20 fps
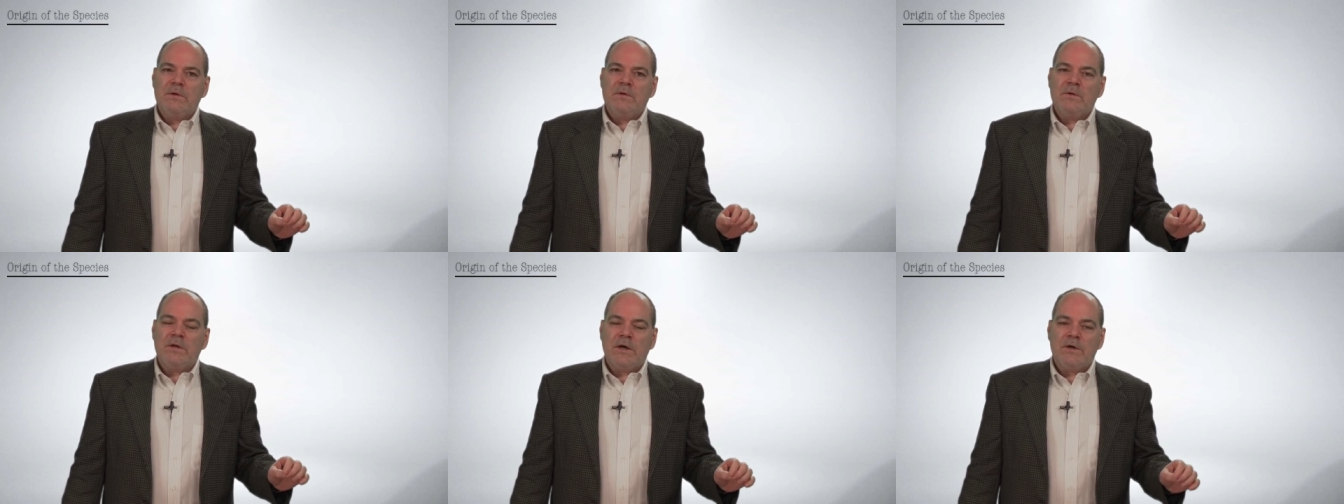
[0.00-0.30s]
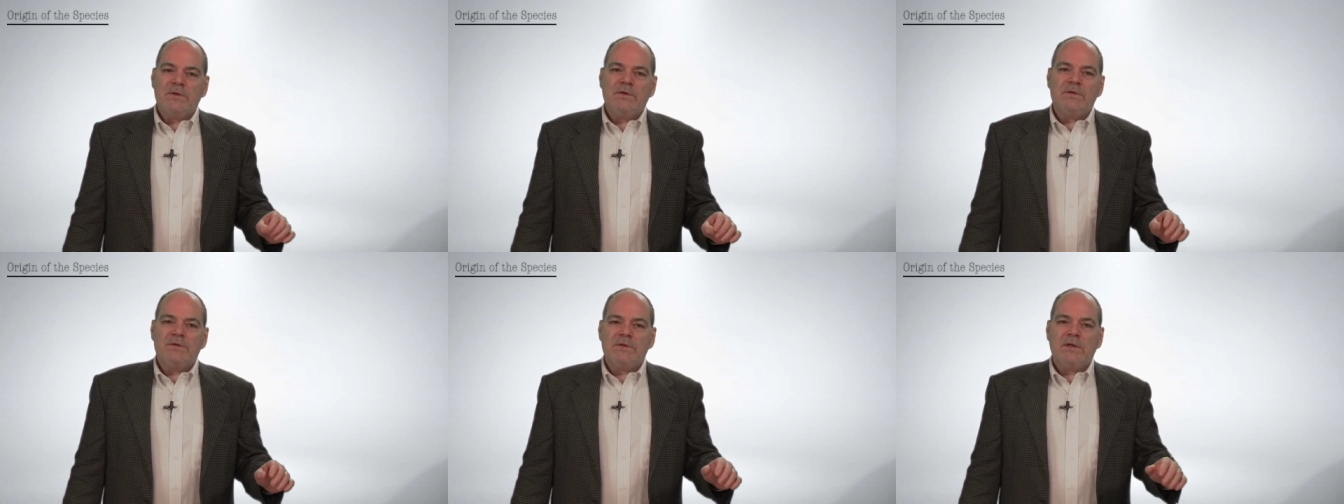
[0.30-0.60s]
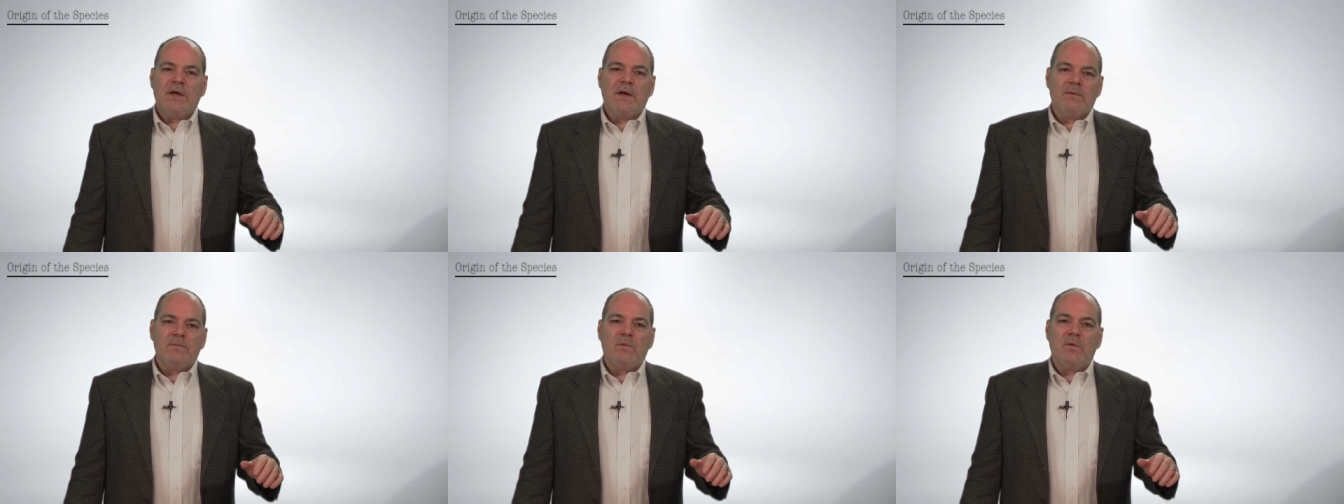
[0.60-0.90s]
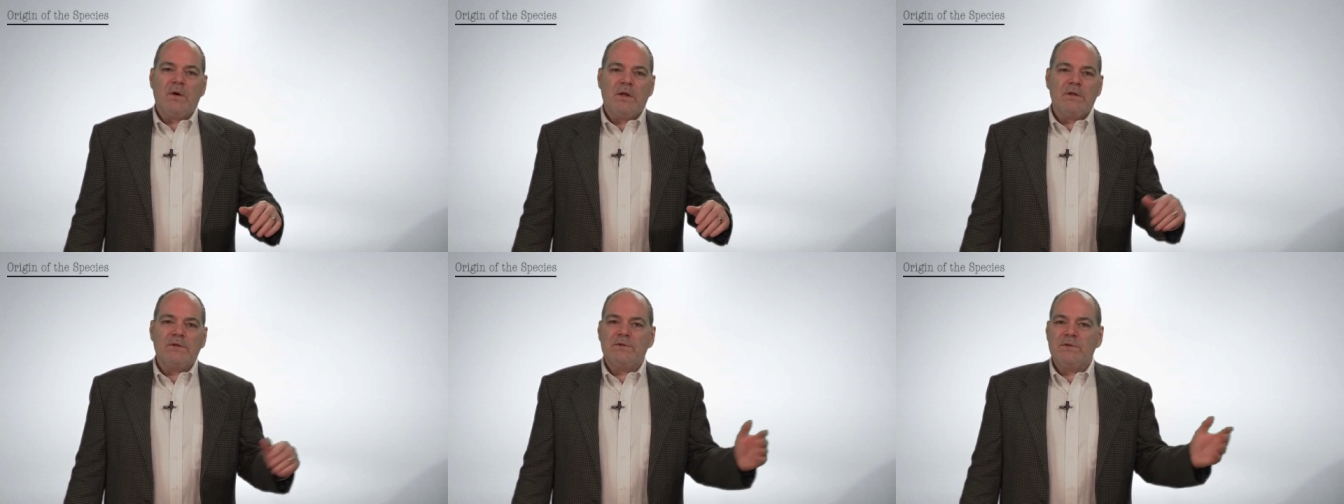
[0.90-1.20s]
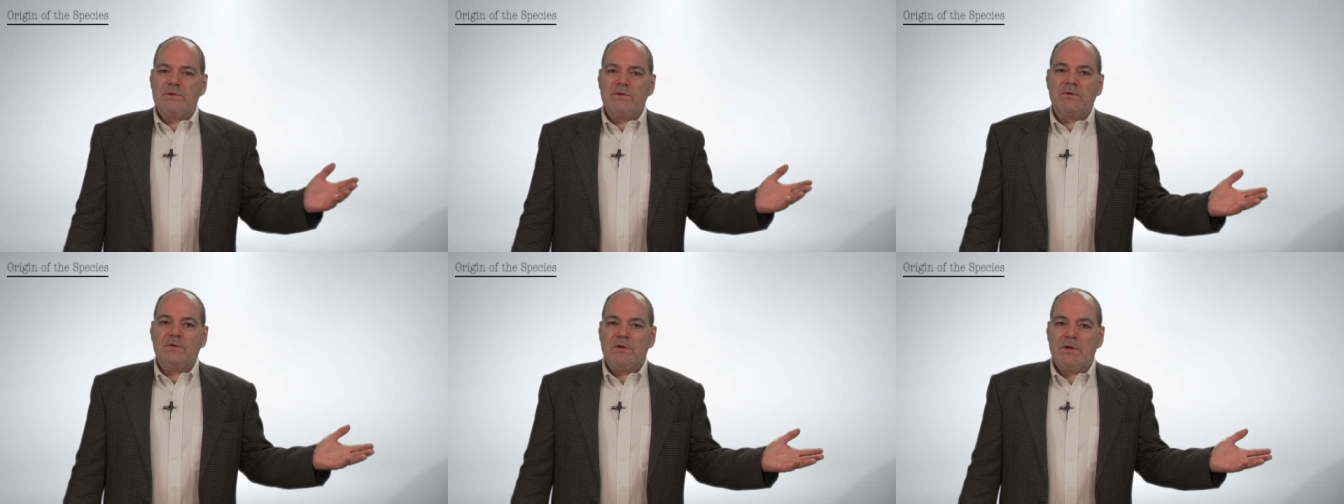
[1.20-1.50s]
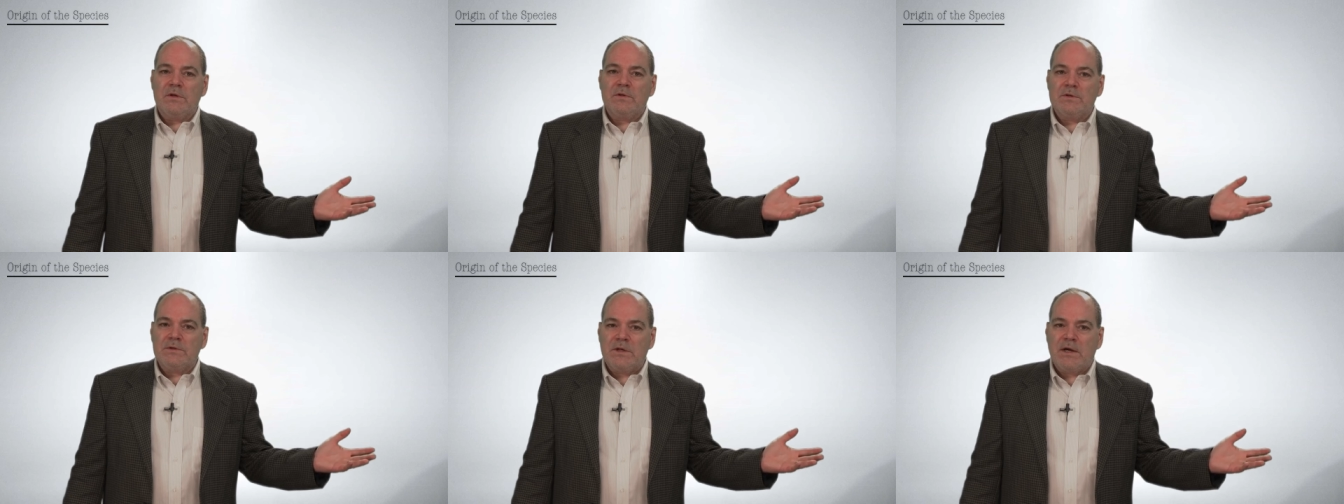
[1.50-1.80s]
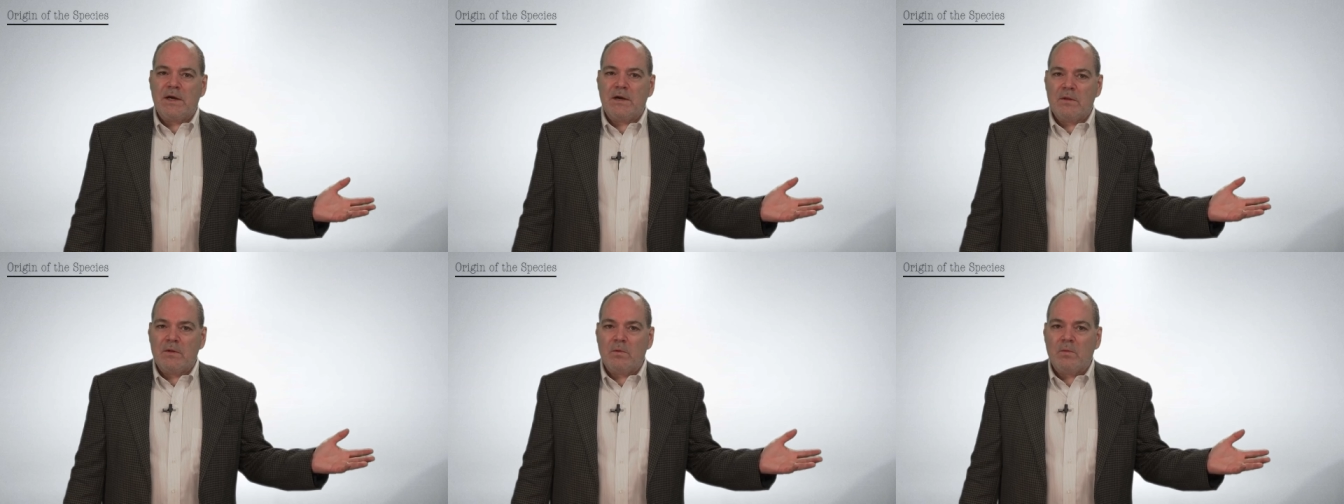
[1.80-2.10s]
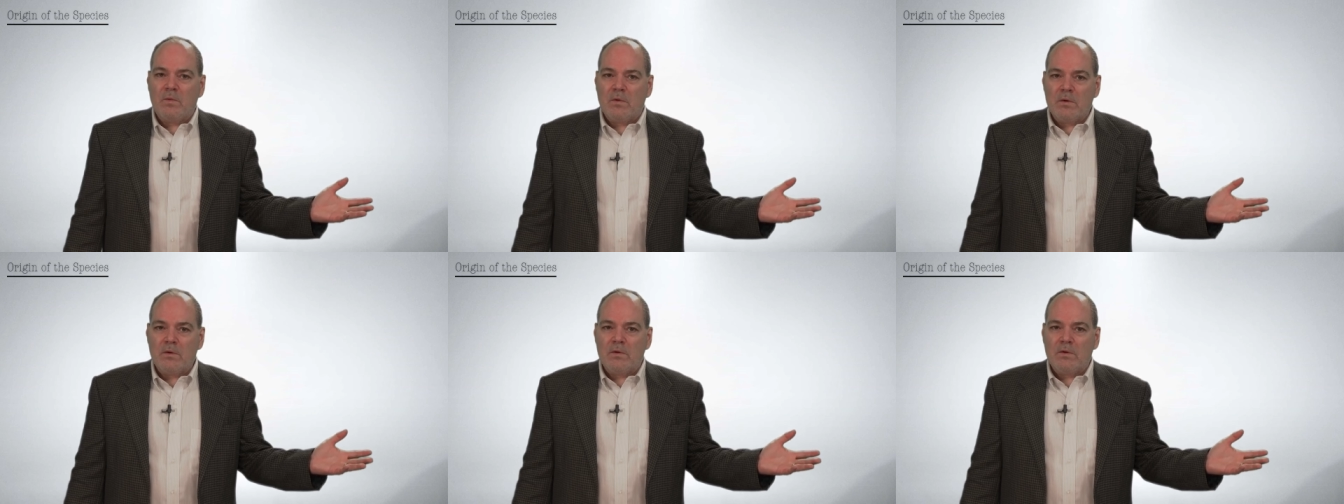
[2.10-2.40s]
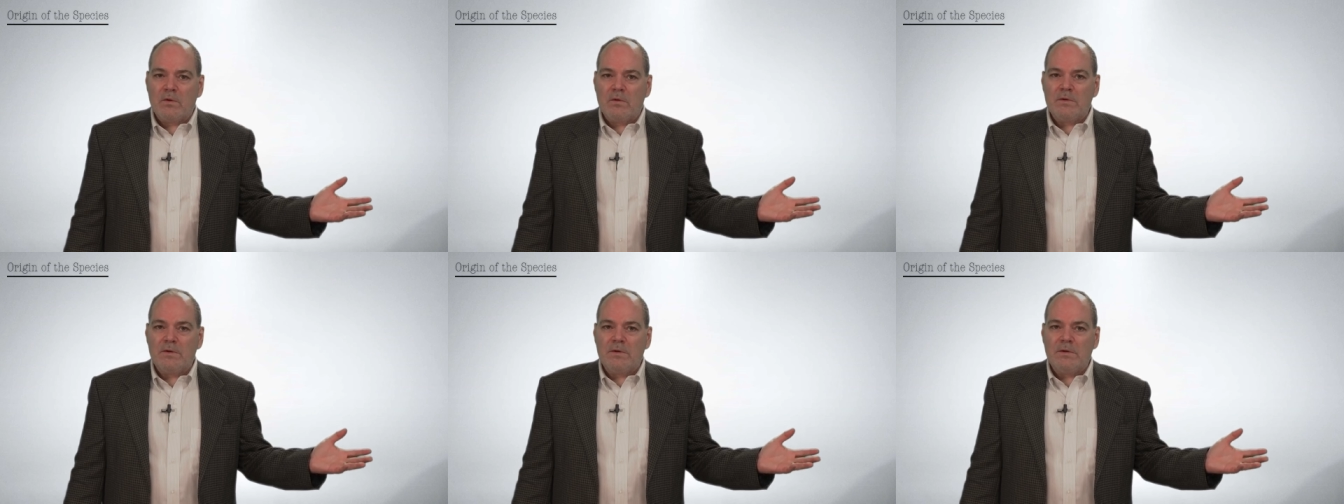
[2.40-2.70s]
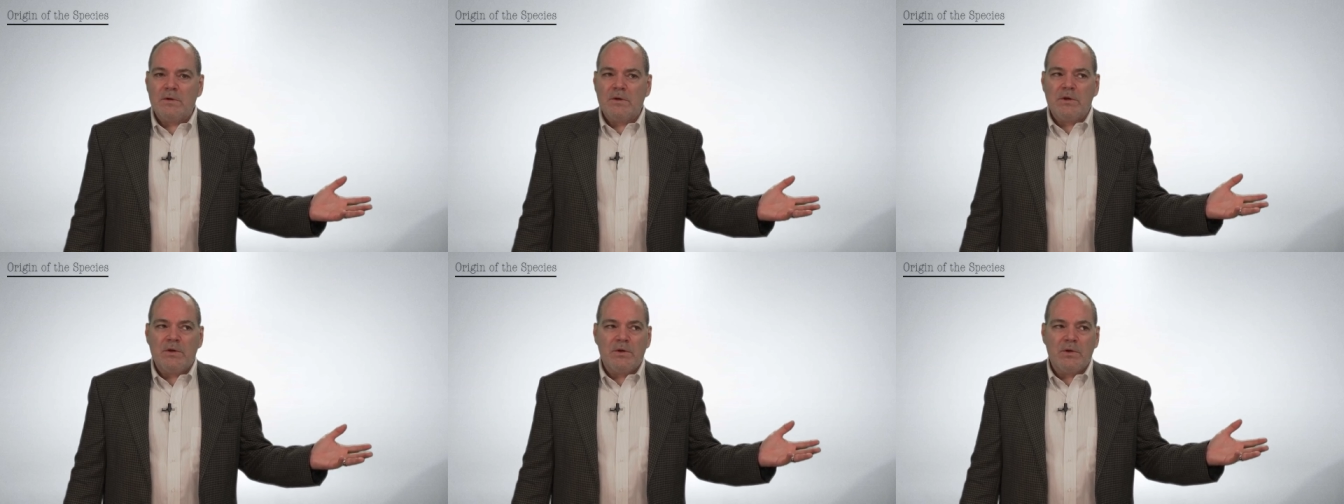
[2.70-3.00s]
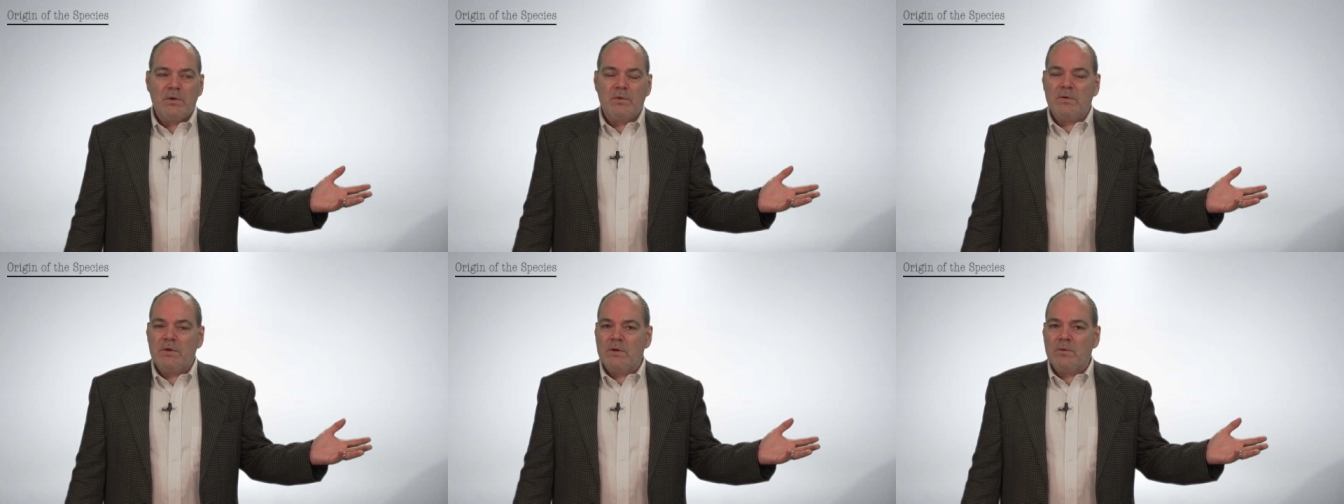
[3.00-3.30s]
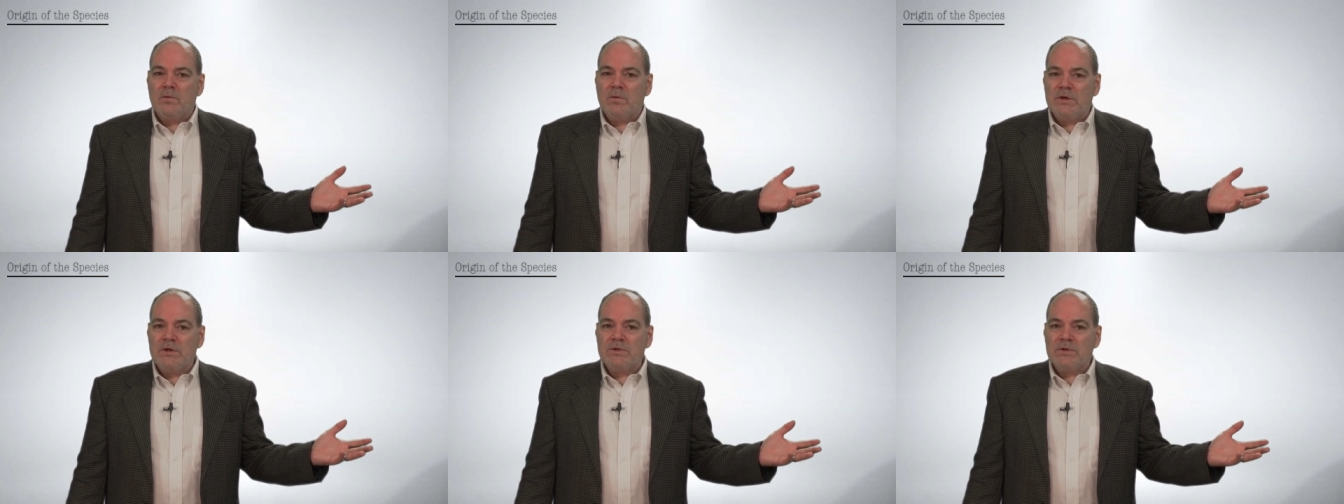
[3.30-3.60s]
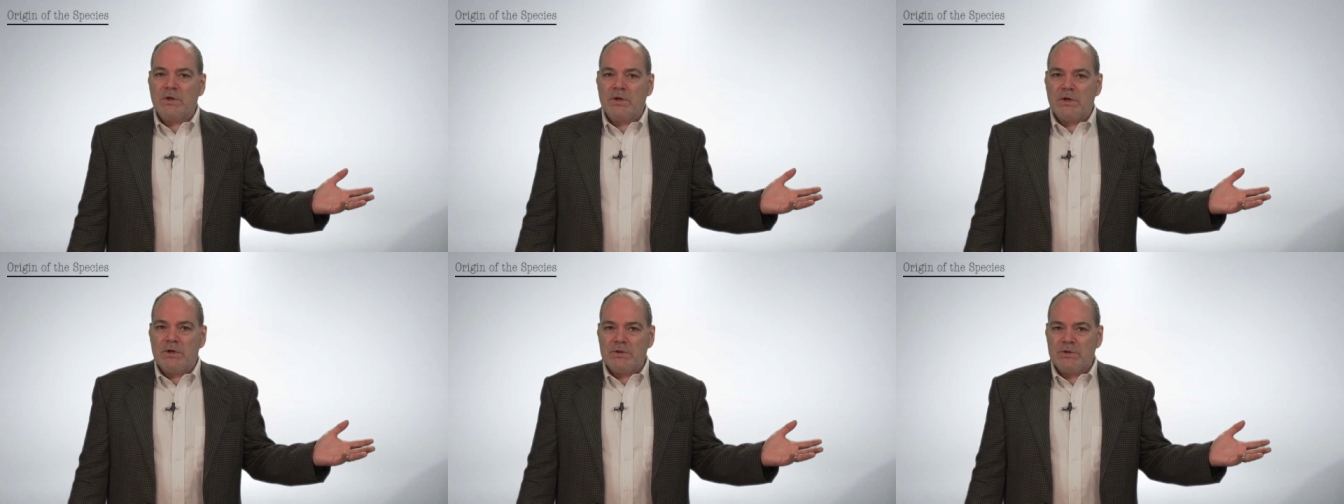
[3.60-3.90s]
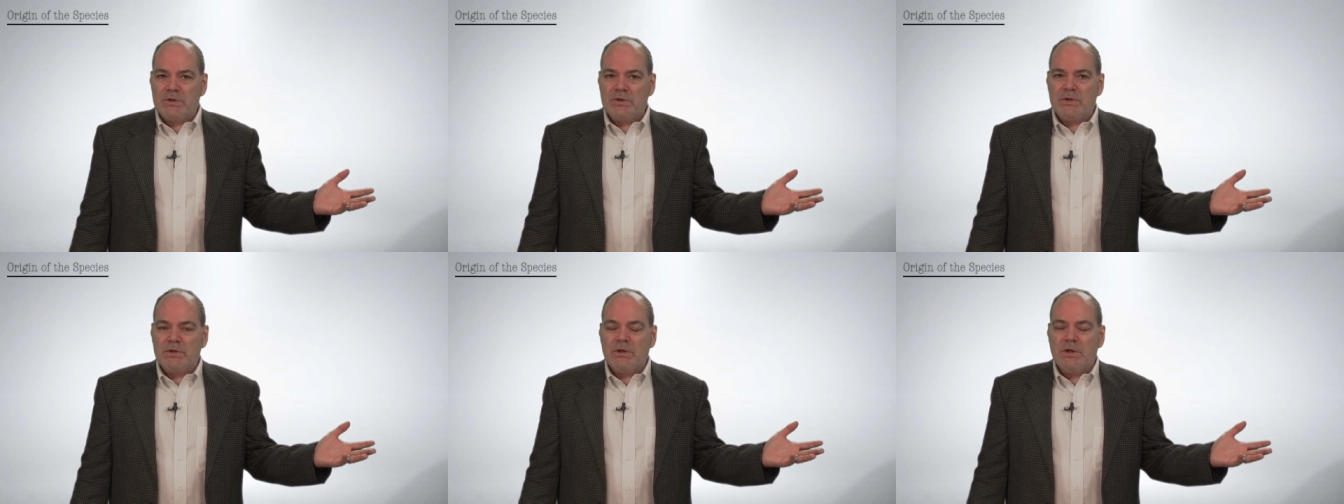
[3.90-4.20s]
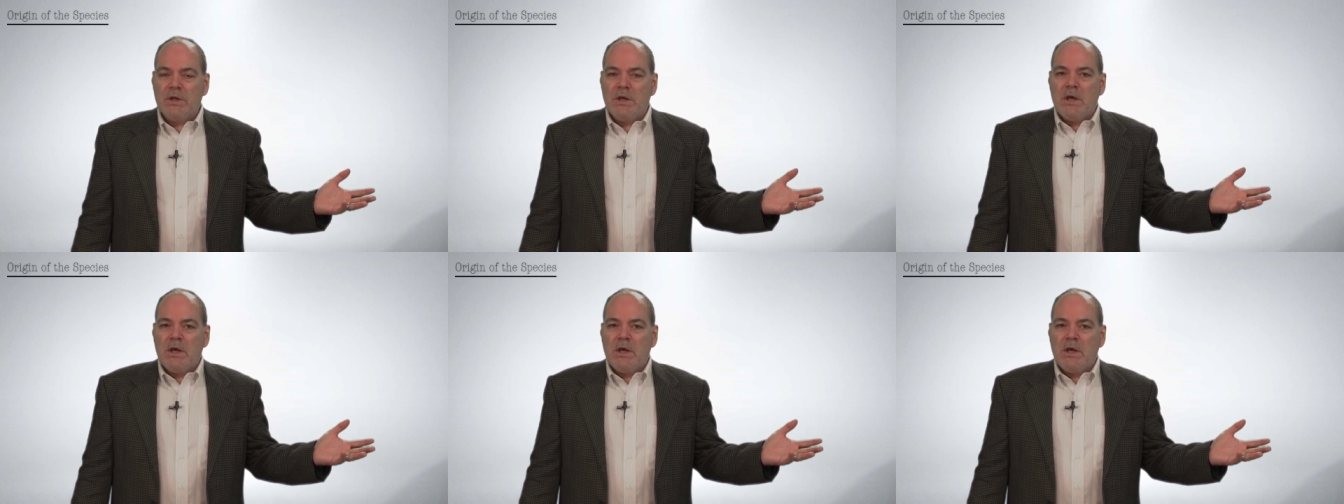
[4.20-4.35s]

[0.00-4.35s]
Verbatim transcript: Now, at this time, Wallace is on the other side of the world doing research.